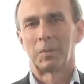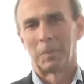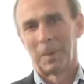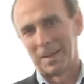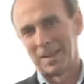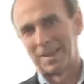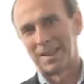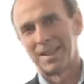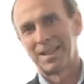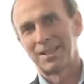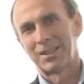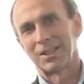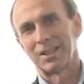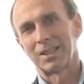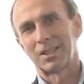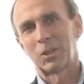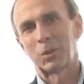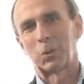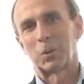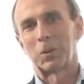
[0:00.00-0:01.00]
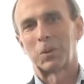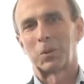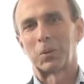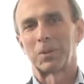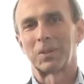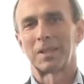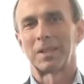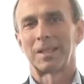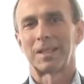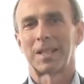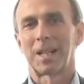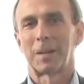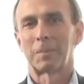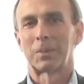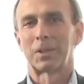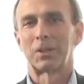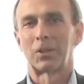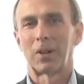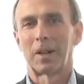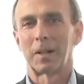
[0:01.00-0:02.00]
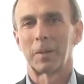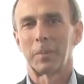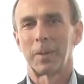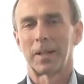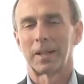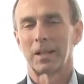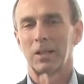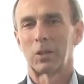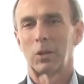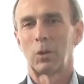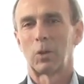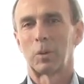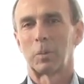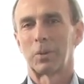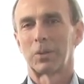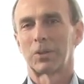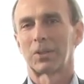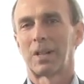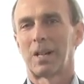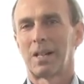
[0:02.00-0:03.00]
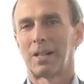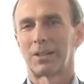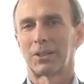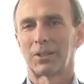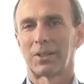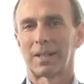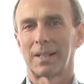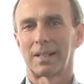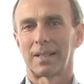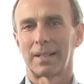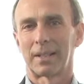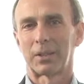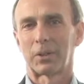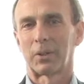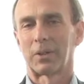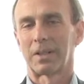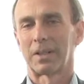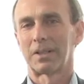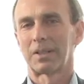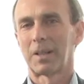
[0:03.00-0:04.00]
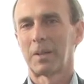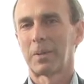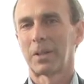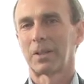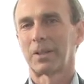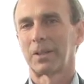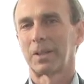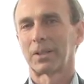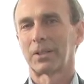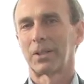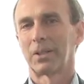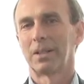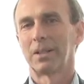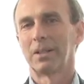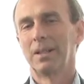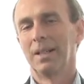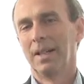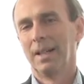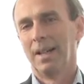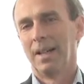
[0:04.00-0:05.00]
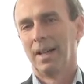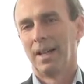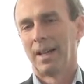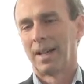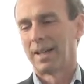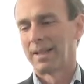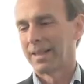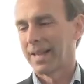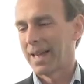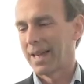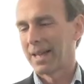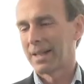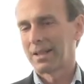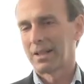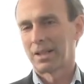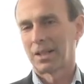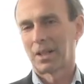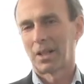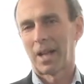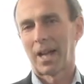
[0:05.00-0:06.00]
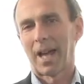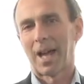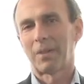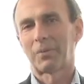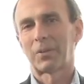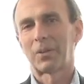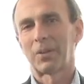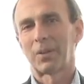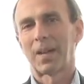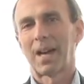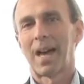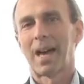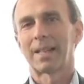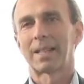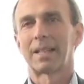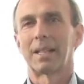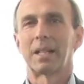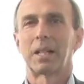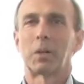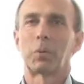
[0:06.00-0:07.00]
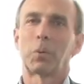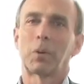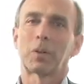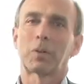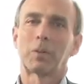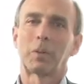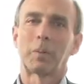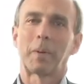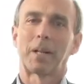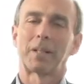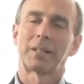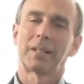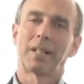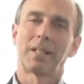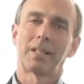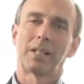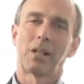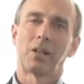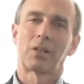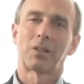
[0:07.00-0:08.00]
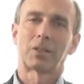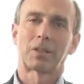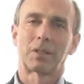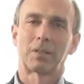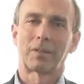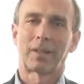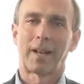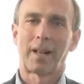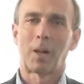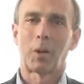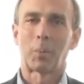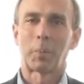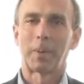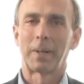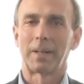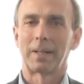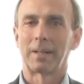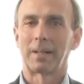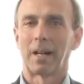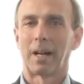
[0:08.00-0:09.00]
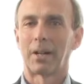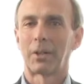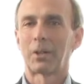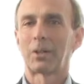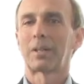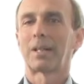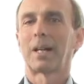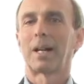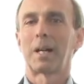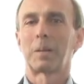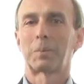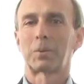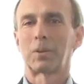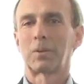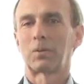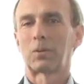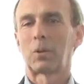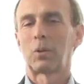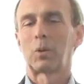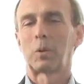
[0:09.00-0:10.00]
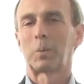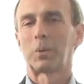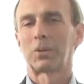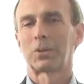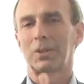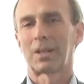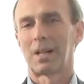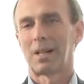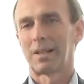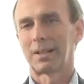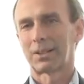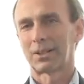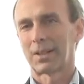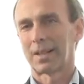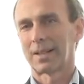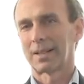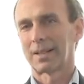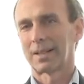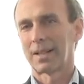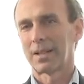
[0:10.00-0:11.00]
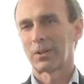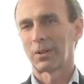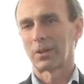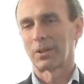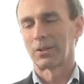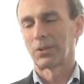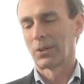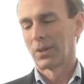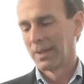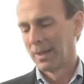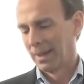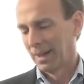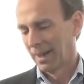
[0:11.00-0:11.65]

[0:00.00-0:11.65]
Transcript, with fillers: my thesis, which was an attempt to try to make a tunable solid-state laser in a semiconductor. And then uh, after that, uh, worked for about 10 years developing other types of tunable solid-state lasers.